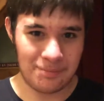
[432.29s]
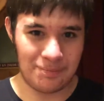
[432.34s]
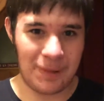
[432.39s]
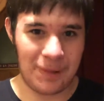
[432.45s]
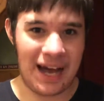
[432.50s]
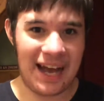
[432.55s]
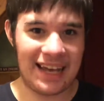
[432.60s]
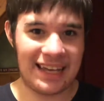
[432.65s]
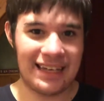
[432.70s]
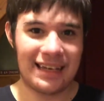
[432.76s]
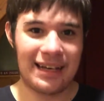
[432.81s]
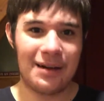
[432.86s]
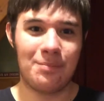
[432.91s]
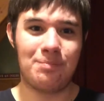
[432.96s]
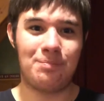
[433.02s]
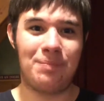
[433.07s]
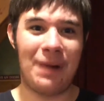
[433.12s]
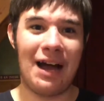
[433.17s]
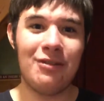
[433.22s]
by
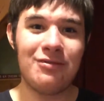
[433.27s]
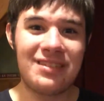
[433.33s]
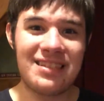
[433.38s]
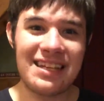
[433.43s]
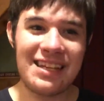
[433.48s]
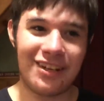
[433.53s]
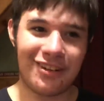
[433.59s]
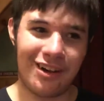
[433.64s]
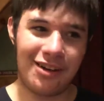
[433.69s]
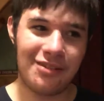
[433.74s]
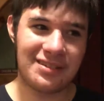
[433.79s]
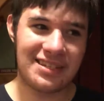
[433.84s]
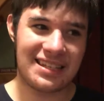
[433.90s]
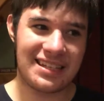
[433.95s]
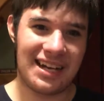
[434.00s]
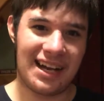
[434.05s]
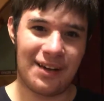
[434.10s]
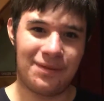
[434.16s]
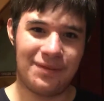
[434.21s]
bouncing your own
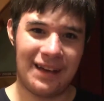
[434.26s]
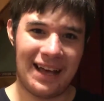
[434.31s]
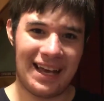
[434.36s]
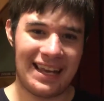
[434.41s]
stuff,